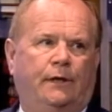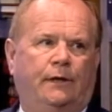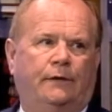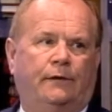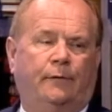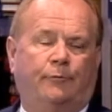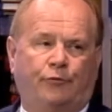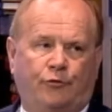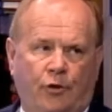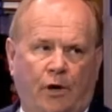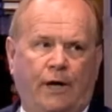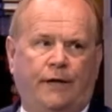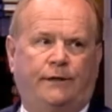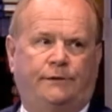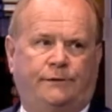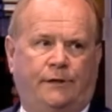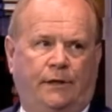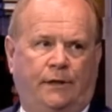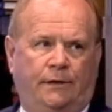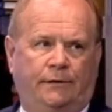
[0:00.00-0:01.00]
the
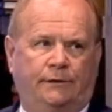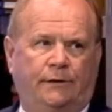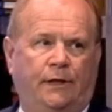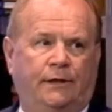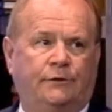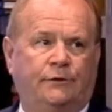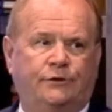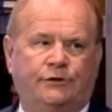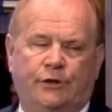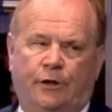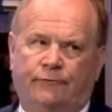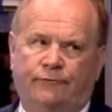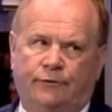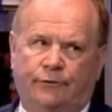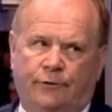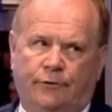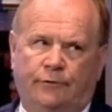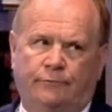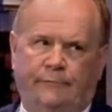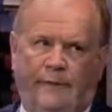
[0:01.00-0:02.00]
products on the shelf,
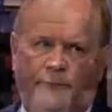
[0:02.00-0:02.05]
and hurt my